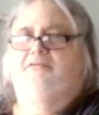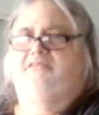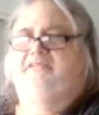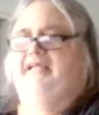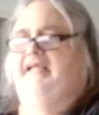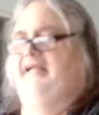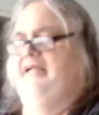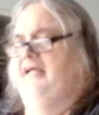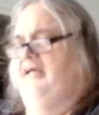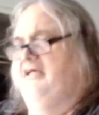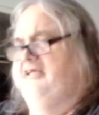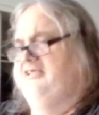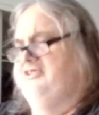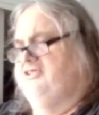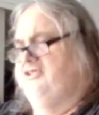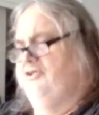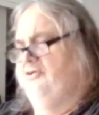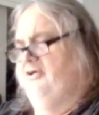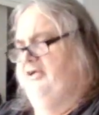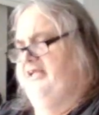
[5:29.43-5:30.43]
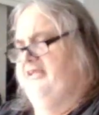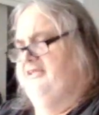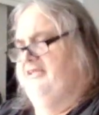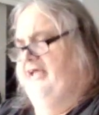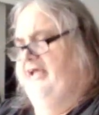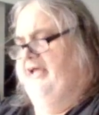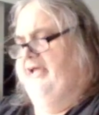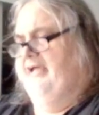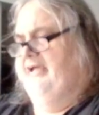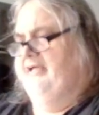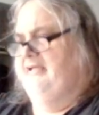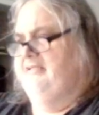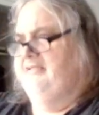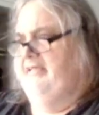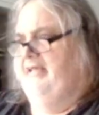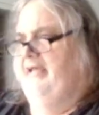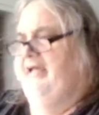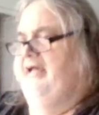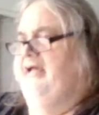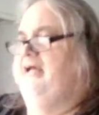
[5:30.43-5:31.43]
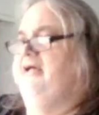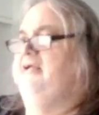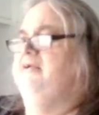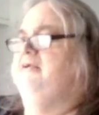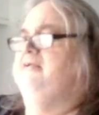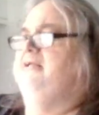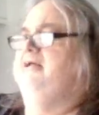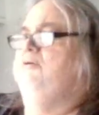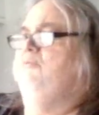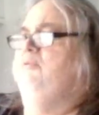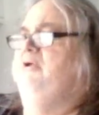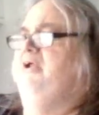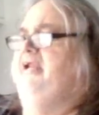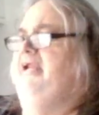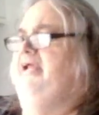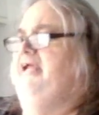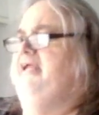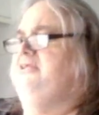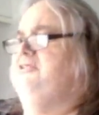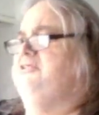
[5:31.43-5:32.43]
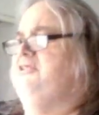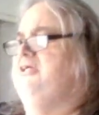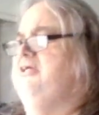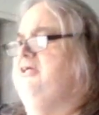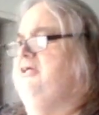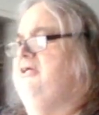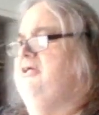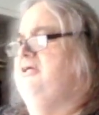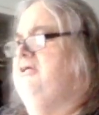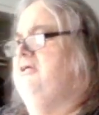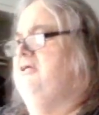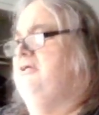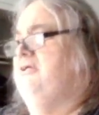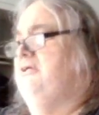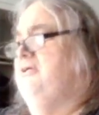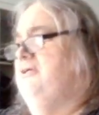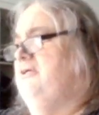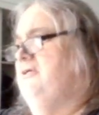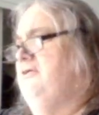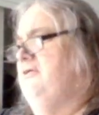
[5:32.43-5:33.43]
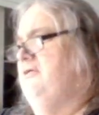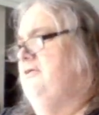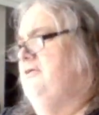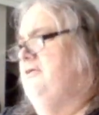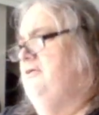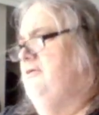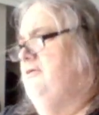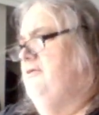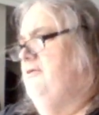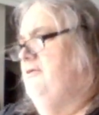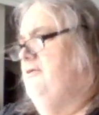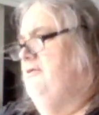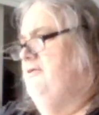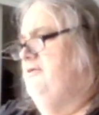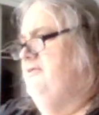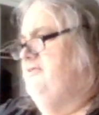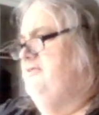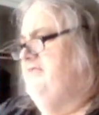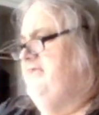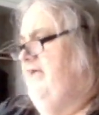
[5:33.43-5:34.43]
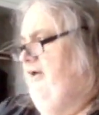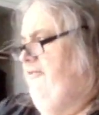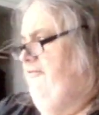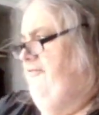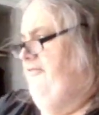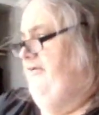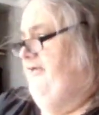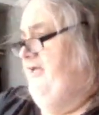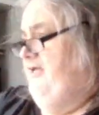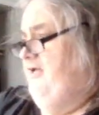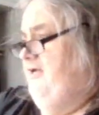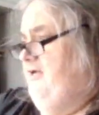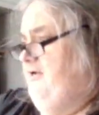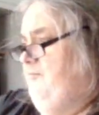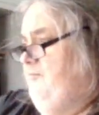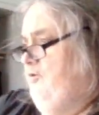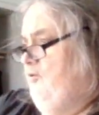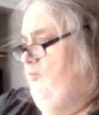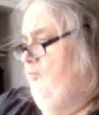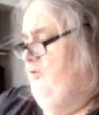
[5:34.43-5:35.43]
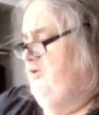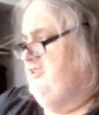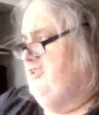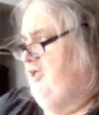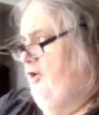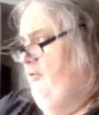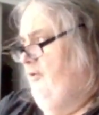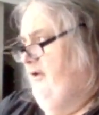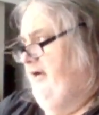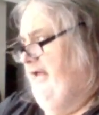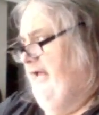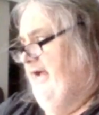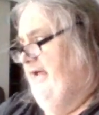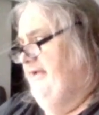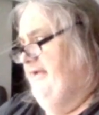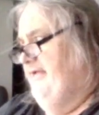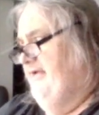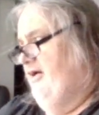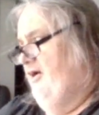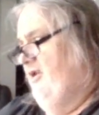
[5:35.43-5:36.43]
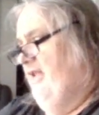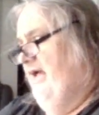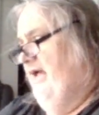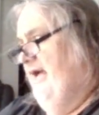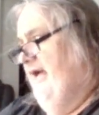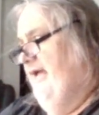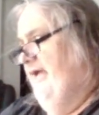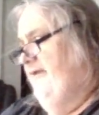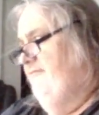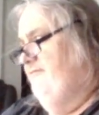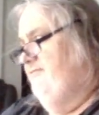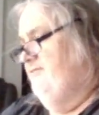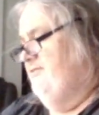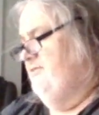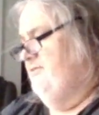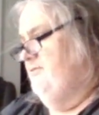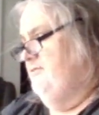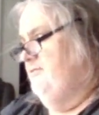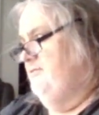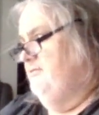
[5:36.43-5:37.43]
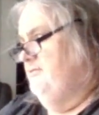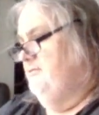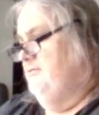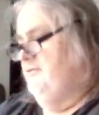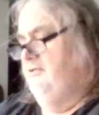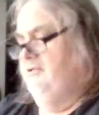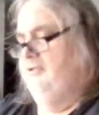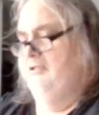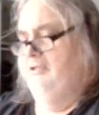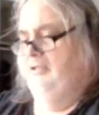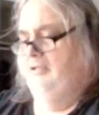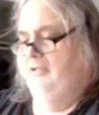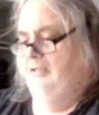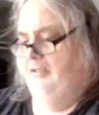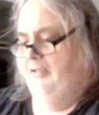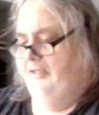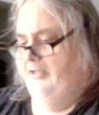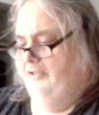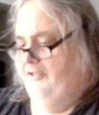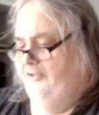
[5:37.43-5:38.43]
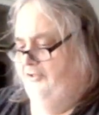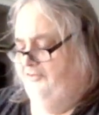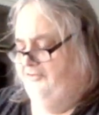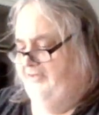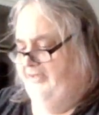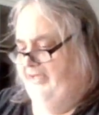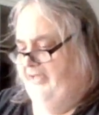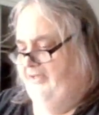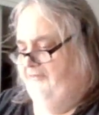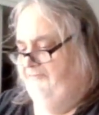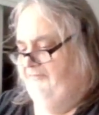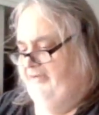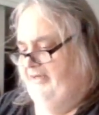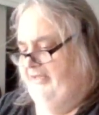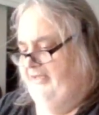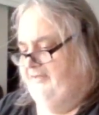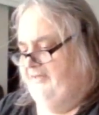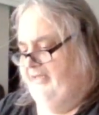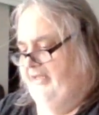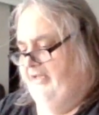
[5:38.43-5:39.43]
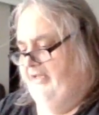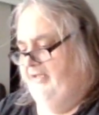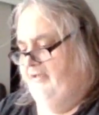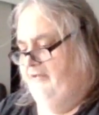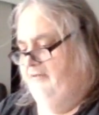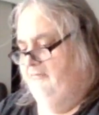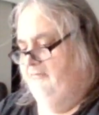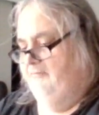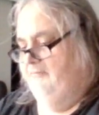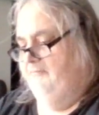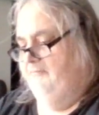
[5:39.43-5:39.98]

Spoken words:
Tina, is there anything that we need to tell them, or what's going on in our lives? Can you think of anything?